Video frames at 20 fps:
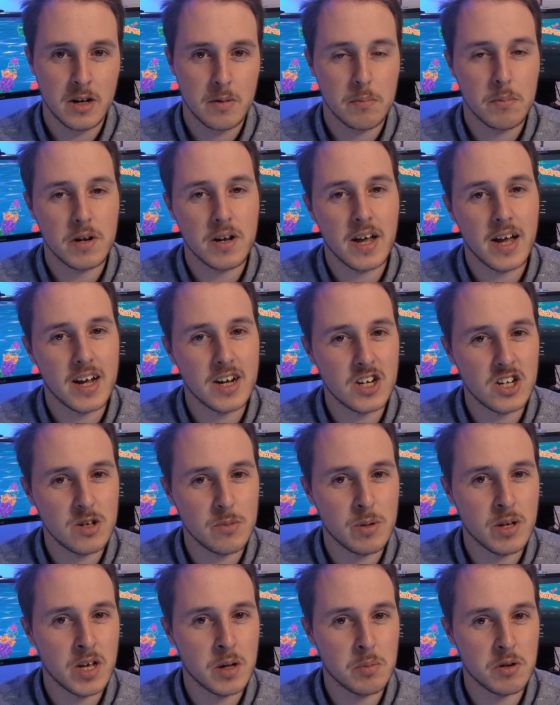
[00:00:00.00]
but actually
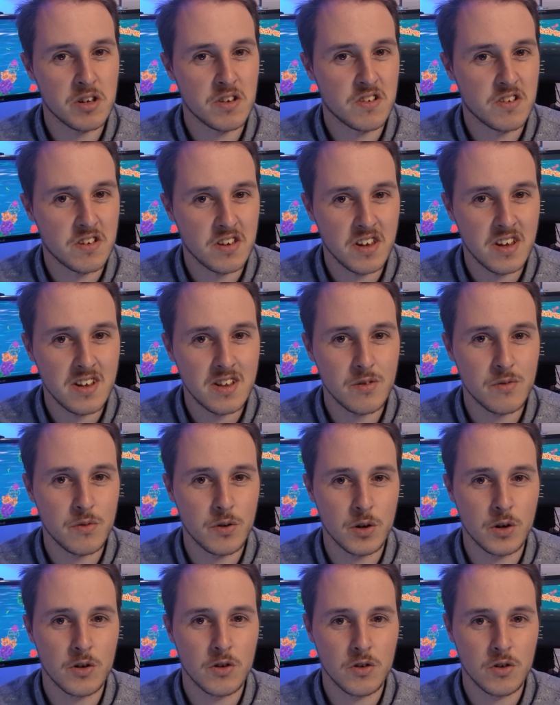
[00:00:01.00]
being able to see the
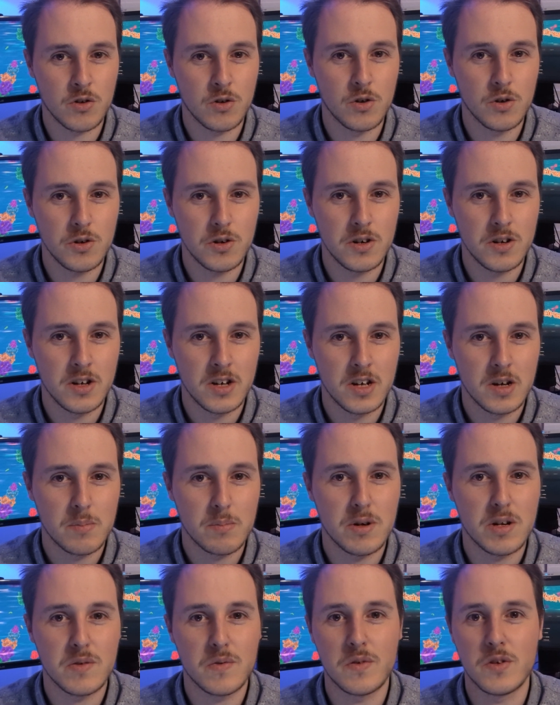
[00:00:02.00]
photos you took
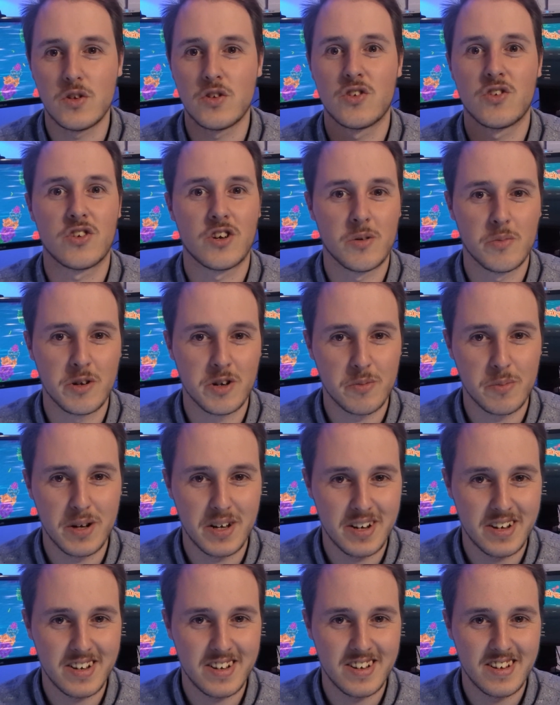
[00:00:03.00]
made it feel so much
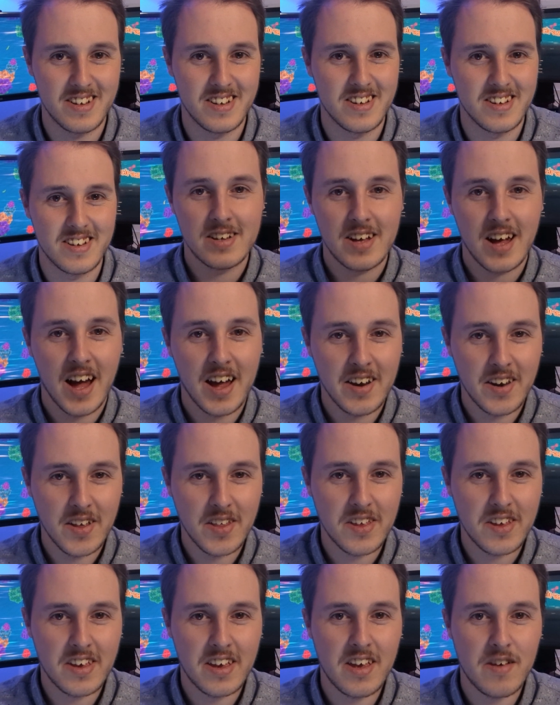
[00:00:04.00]
better.
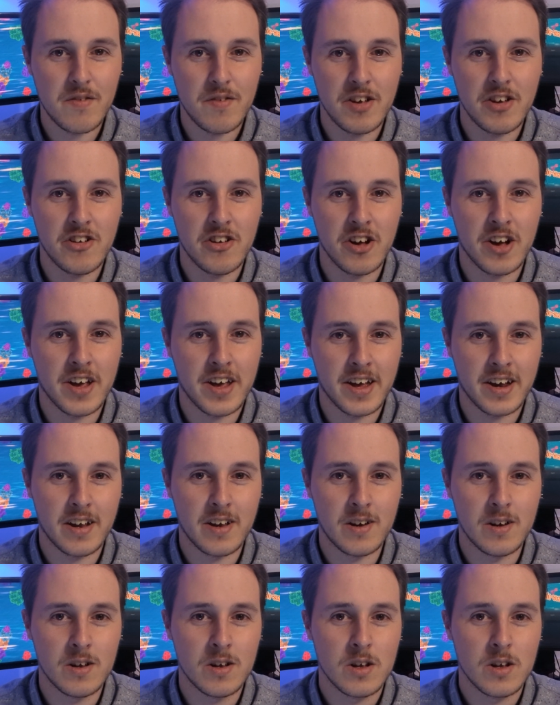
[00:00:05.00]
Another key feature I added